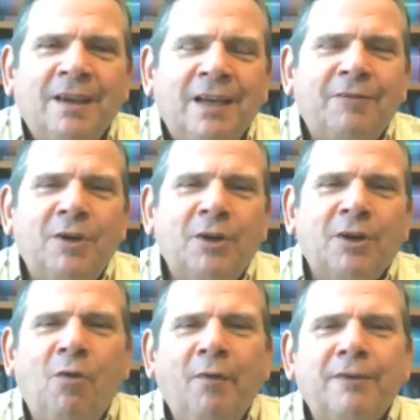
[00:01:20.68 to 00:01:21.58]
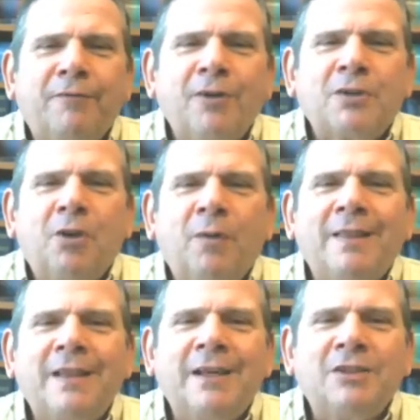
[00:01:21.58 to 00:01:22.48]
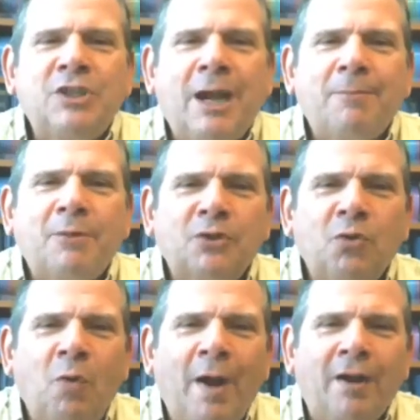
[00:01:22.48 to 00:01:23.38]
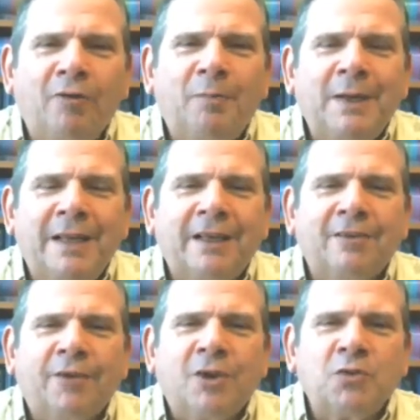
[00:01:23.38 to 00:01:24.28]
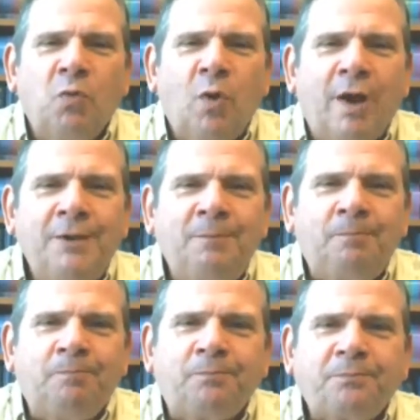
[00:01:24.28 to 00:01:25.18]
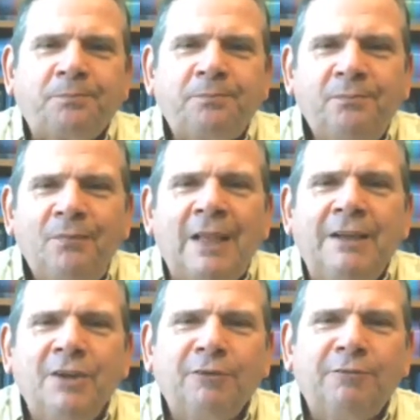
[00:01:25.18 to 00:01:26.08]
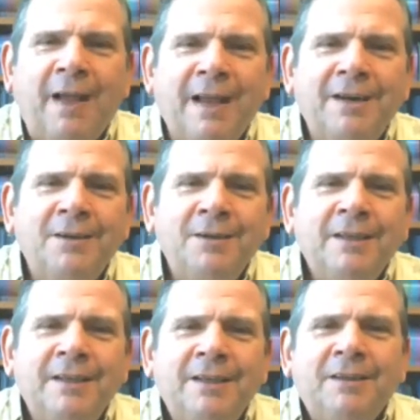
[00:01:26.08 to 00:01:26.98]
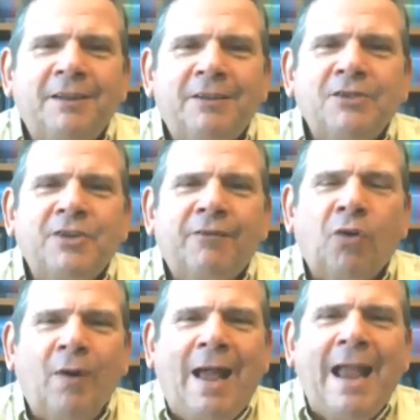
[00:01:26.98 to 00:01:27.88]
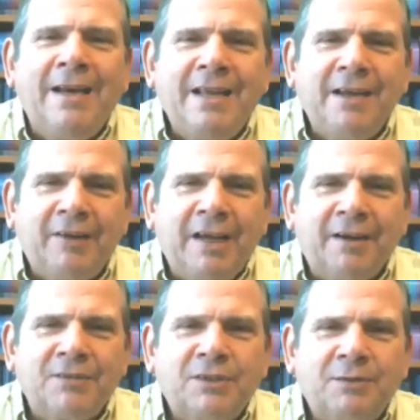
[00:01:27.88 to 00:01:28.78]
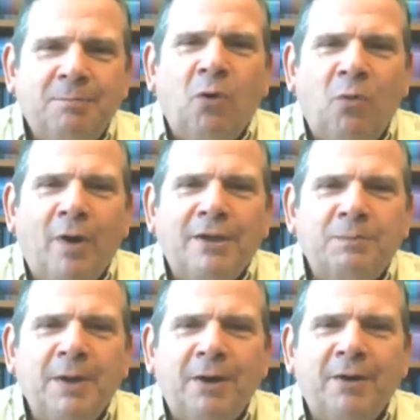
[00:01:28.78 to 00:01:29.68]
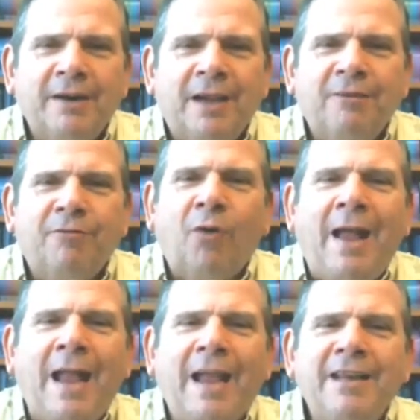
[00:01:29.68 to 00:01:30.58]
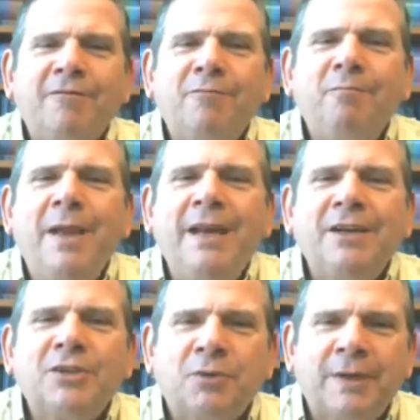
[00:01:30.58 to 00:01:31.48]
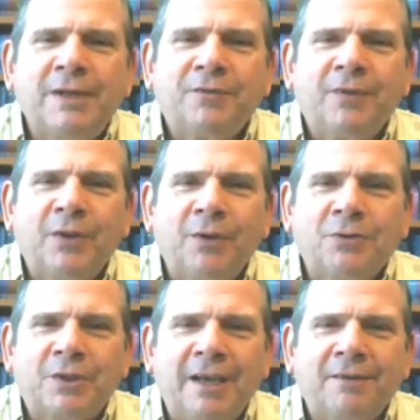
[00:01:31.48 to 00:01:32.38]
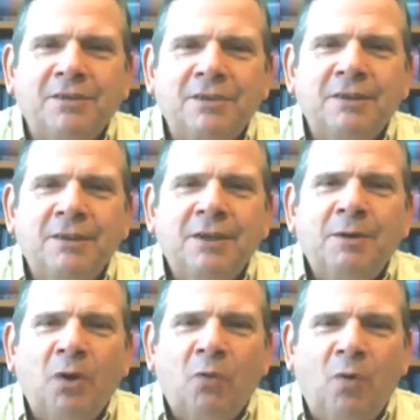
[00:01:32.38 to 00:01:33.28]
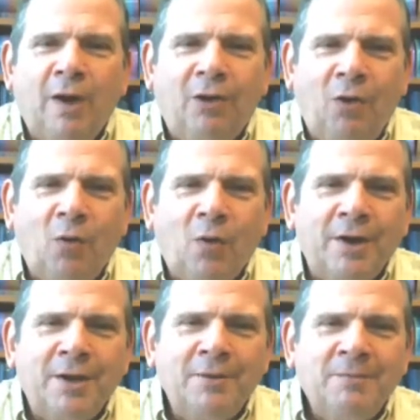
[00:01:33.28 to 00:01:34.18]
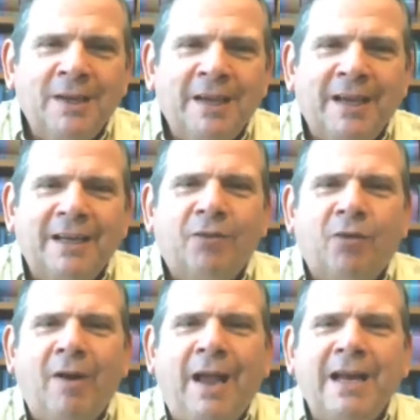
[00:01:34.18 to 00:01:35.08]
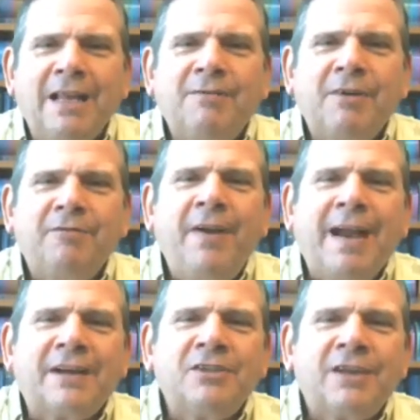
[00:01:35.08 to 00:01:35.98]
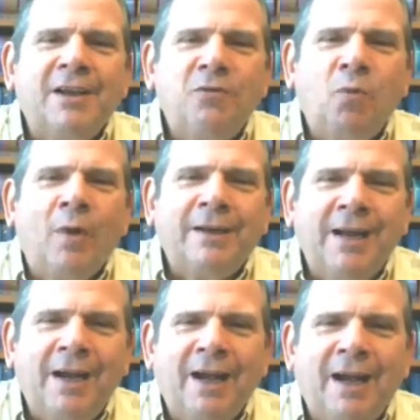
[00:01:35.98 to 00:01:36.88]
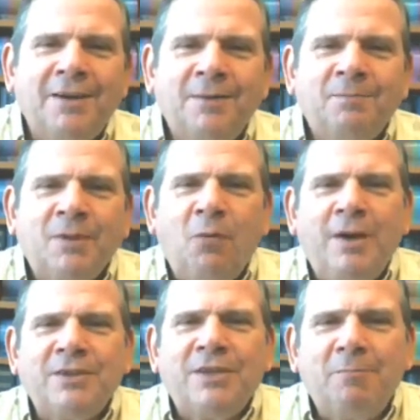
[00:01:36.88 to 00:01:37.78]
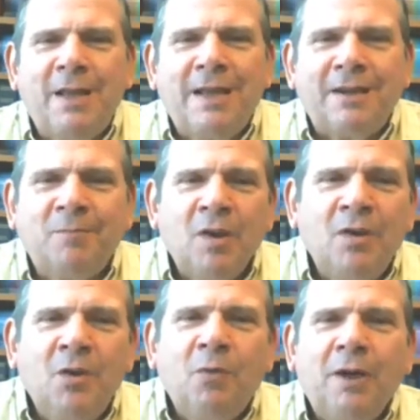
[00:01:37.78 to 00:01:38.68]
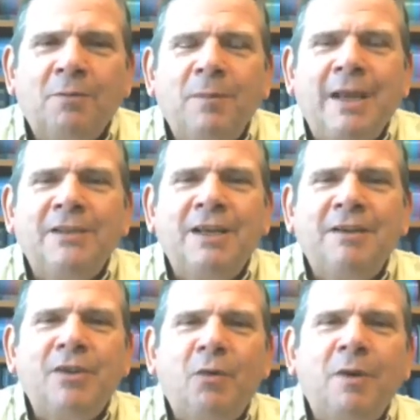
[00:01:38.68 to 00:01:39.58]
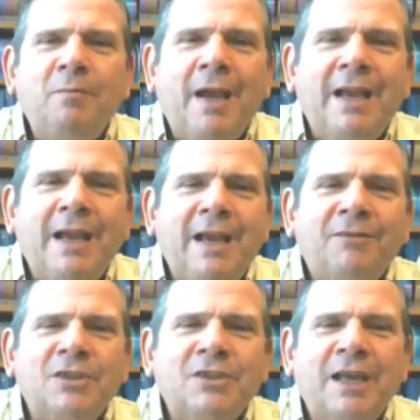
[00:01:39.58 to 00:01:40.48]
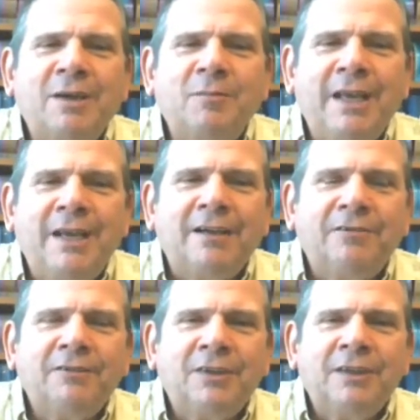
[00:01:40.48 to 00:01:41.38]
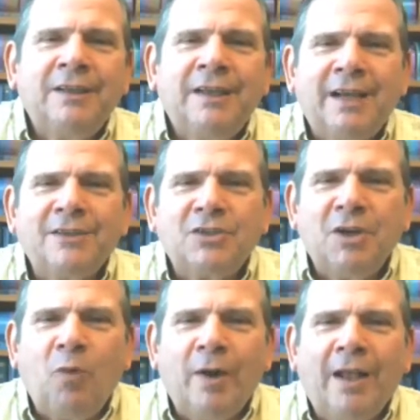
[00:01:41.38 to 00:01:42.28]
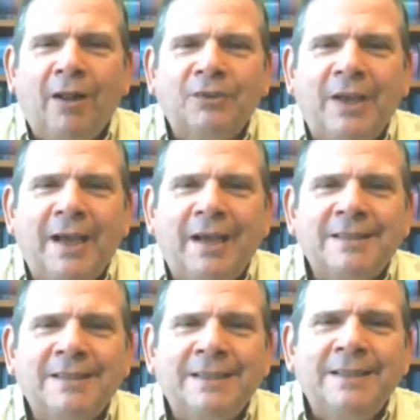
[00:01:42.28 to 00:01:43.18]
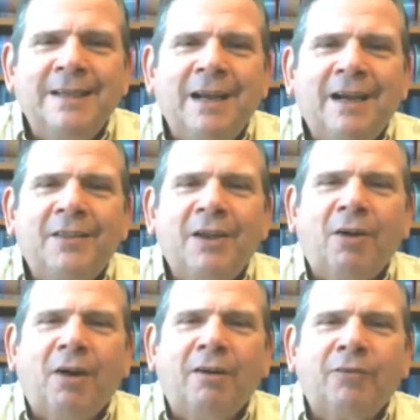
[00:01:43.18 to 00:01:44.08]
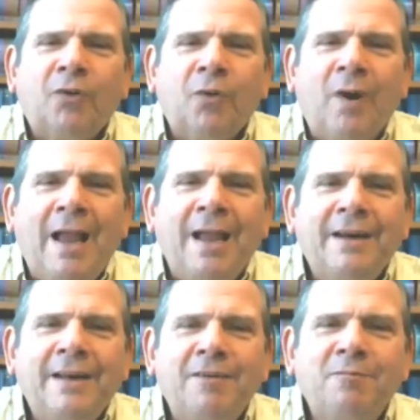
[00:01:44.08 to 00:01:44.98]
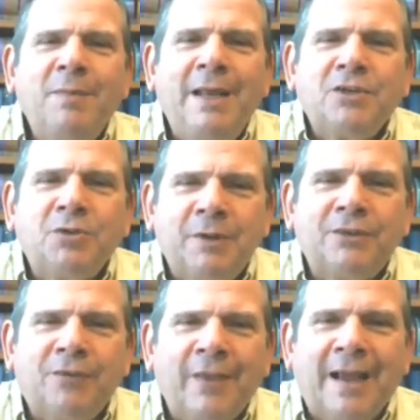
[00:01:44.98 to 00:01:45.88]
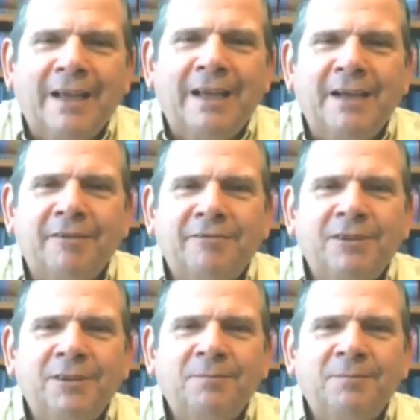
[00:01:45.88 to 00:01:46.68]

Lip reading: If you go over to 1 Corinthians chapter 12, beginning at verse 1, you'll find that there's a variety of gifts, but one Spirit, a variety of ministries for those gifts, but one Lord, and a variety of effects and one God. Now, what does that mean? Well, it means even though we may have the same gift as someone else has, there are a variety of ministries for that gift,